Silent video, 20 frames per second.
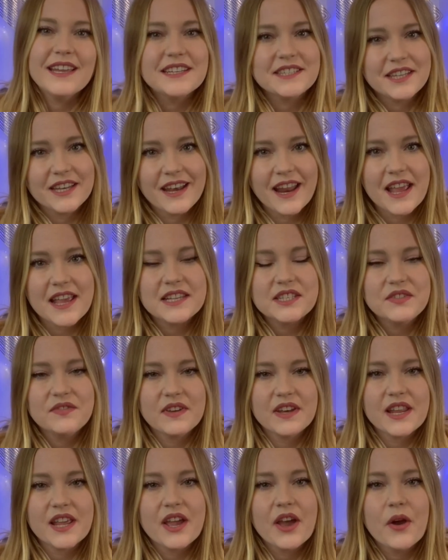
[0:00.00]
In today's
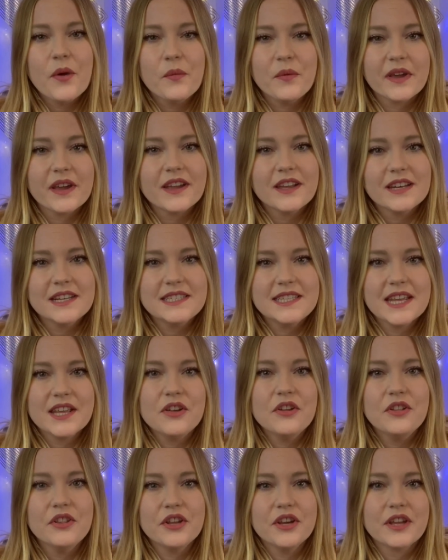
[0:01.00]
video, we're going to
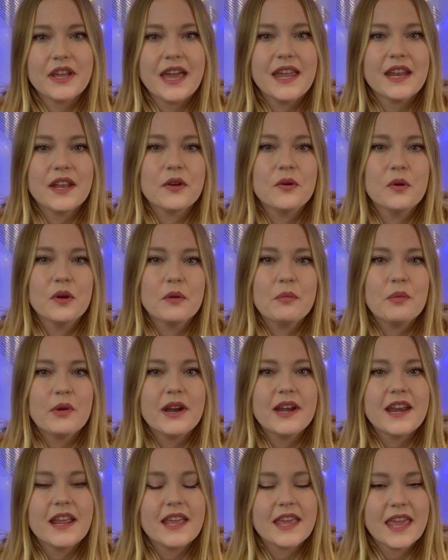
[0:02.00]
take a look at
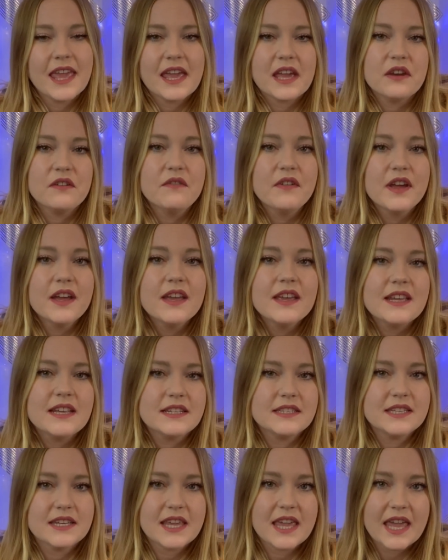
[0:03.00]
incorporating Canva
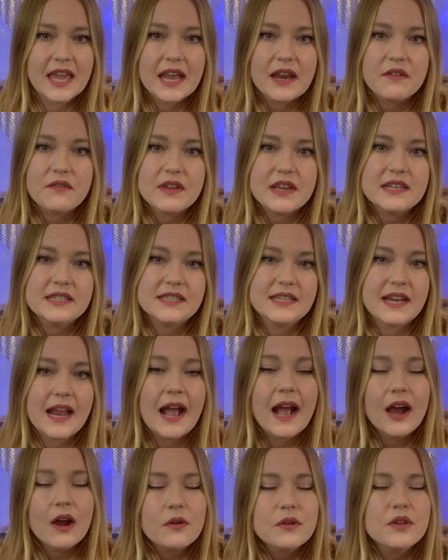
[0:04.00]
into Canvas and
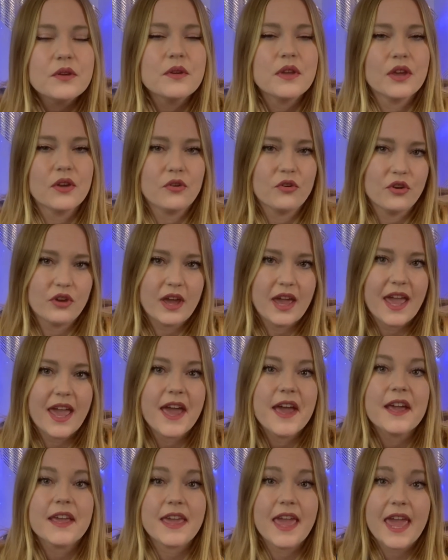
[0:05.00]
how you can create
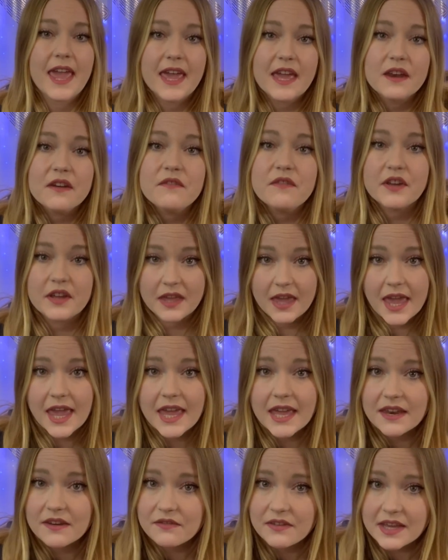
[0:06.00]
a Canva
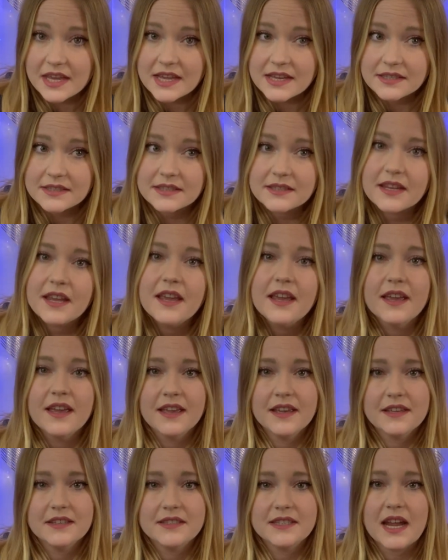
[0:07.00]
Canvas
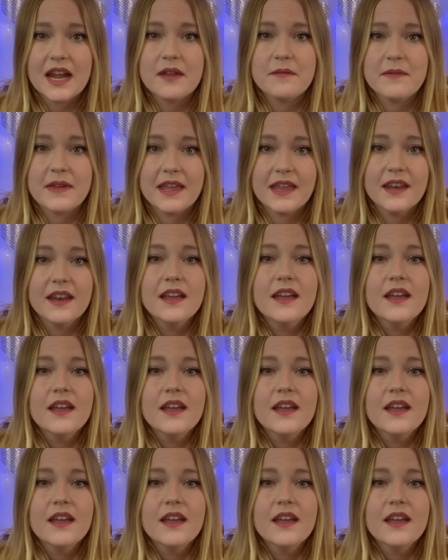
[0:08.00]
assignment.